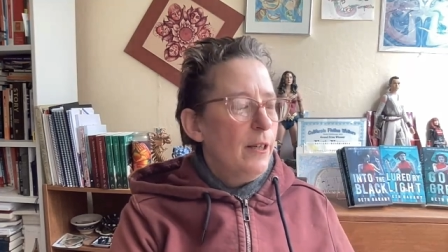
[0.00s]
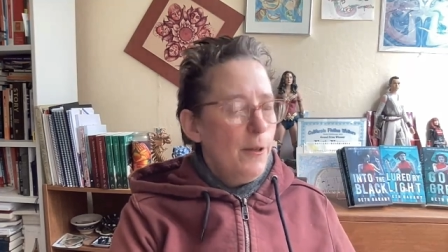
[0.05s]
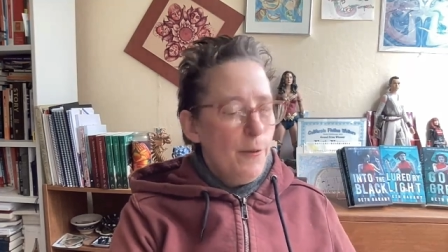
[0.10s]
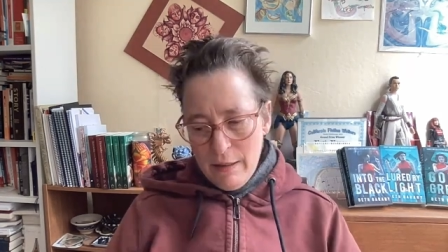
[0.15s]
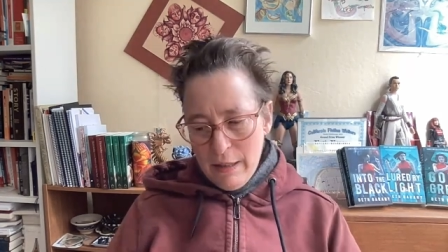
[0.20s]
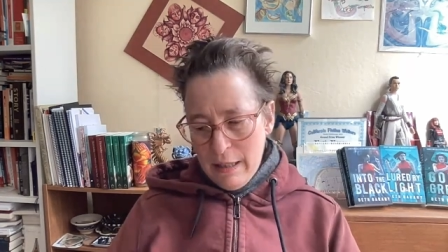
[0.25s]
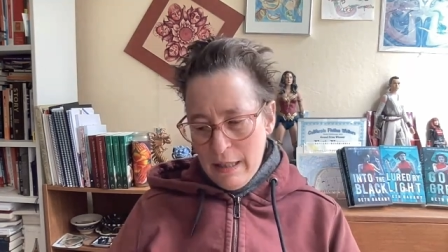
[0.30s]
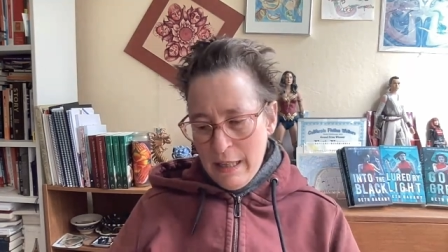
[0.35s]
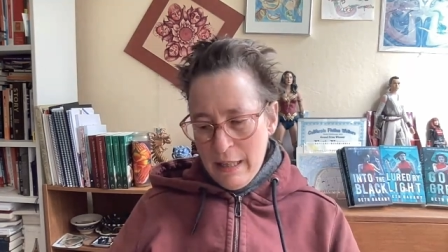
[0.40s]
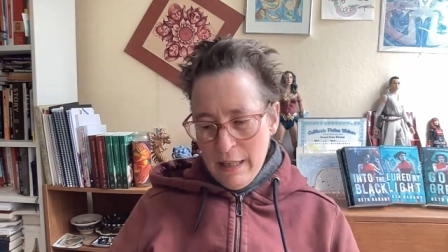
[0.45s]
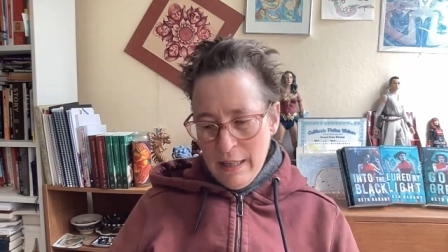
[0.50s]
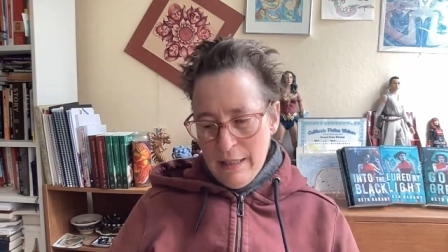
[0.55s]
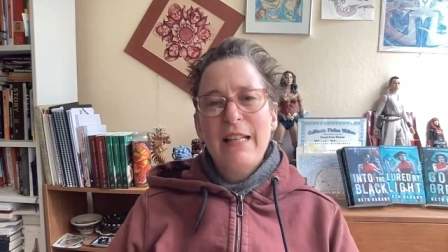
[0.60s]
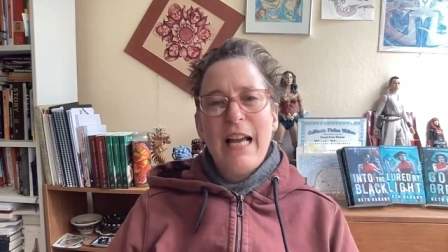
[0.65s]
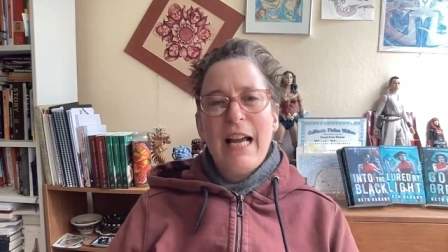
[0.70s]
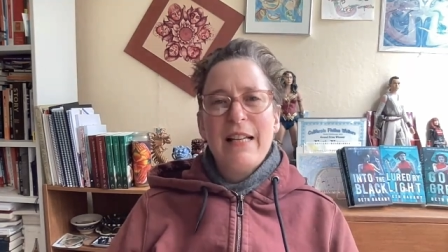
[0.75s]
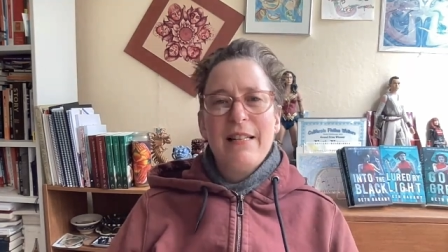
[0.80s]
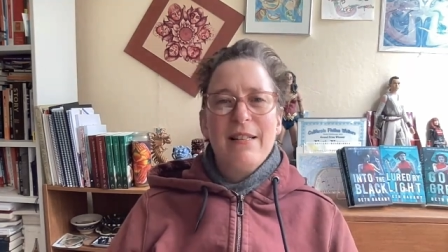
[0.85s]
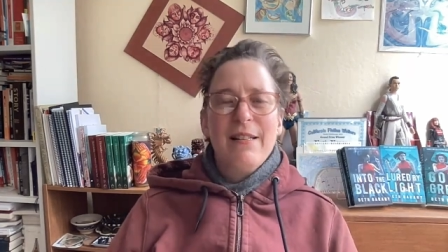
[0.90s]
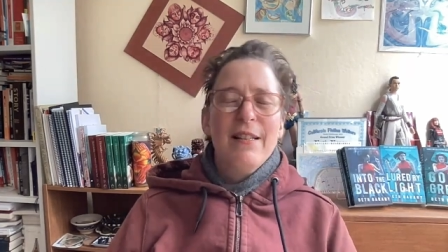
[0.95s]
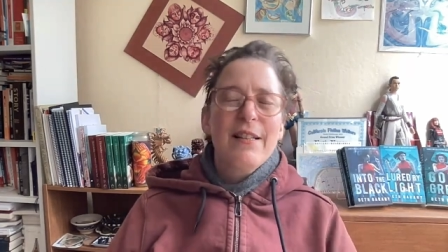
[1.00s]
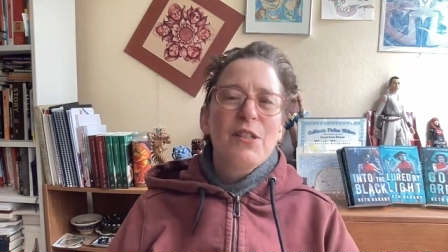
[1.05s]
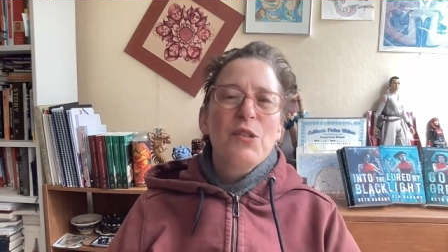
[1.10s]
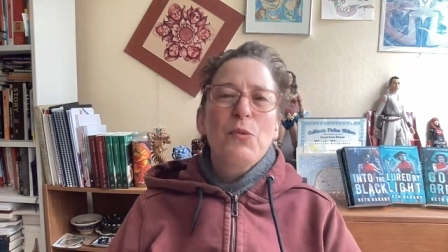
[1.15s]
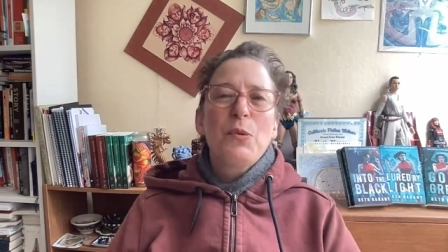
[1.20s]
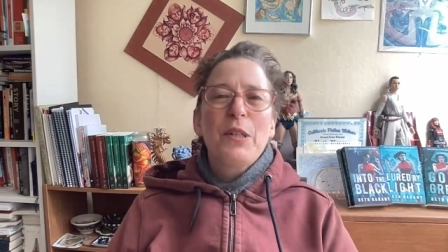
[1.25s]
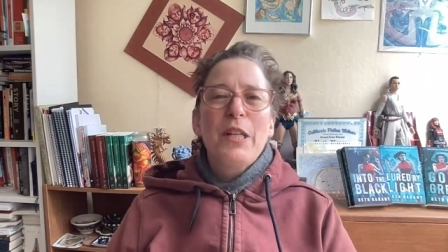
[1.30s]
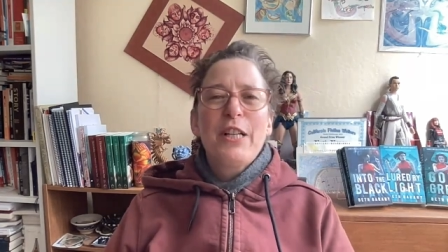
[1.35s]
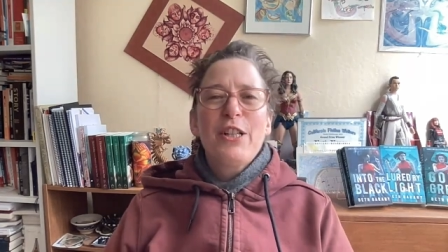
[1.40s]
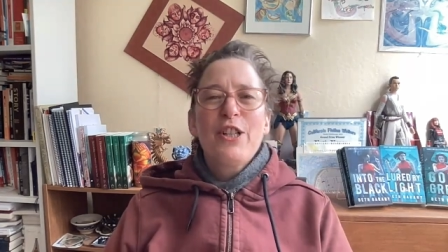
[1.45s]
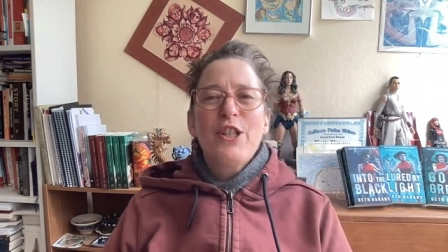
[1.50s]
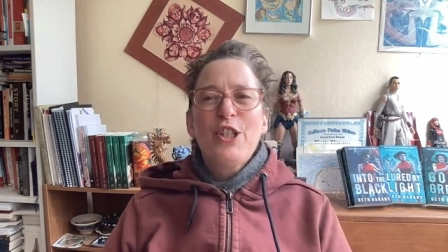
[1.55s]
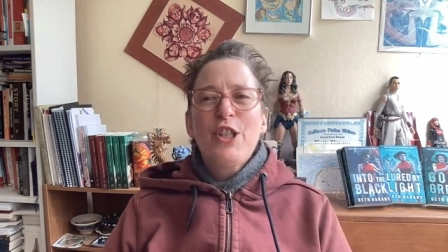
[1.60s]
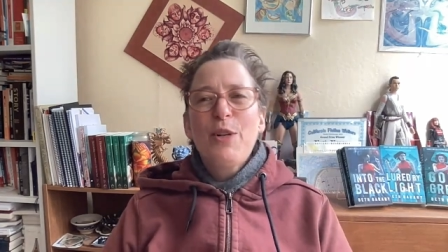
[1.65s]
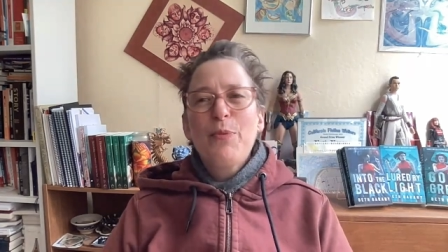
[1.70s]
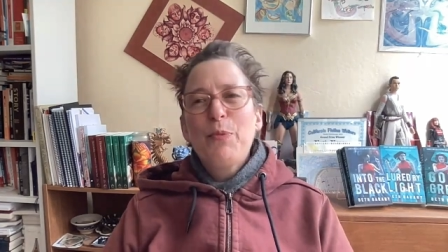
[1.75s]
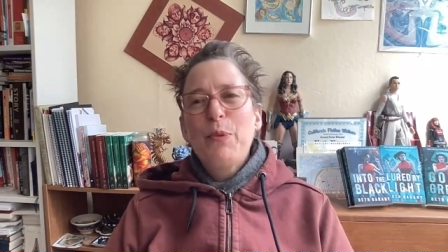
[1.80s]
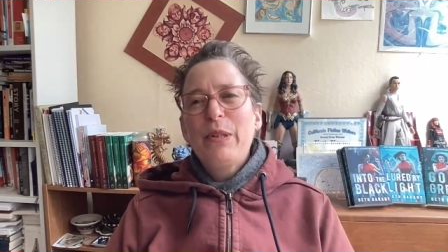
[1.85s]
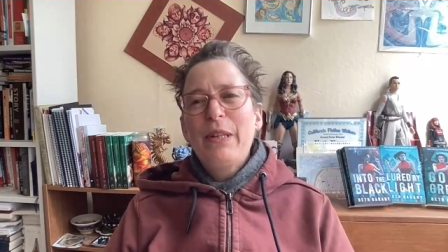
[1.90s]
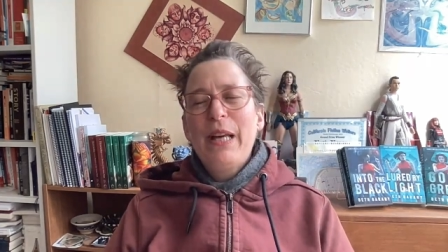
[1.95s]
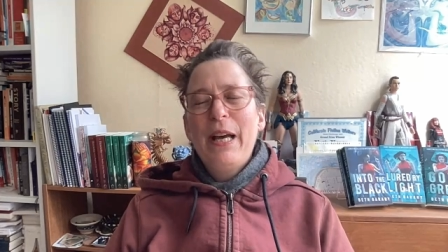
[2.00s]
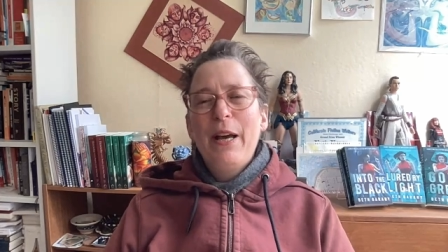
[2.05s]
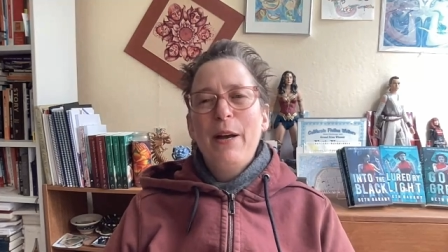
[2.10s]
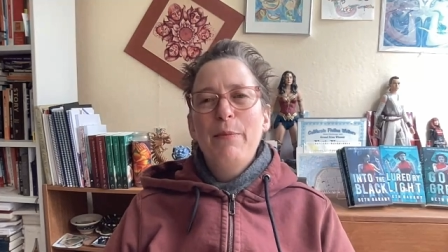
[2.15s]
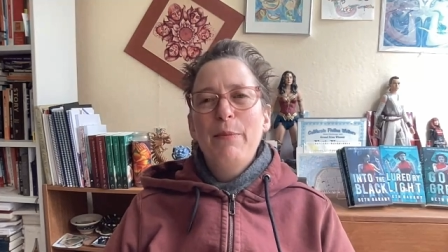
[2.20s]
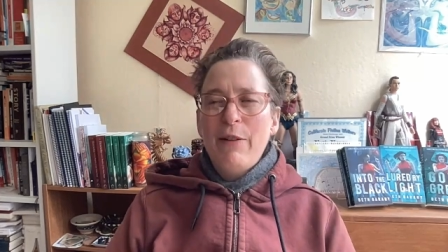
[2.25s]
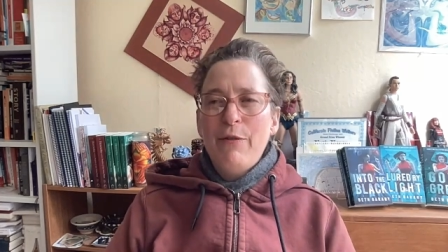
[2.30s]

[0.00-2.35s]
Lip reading: the king has this relationship with them.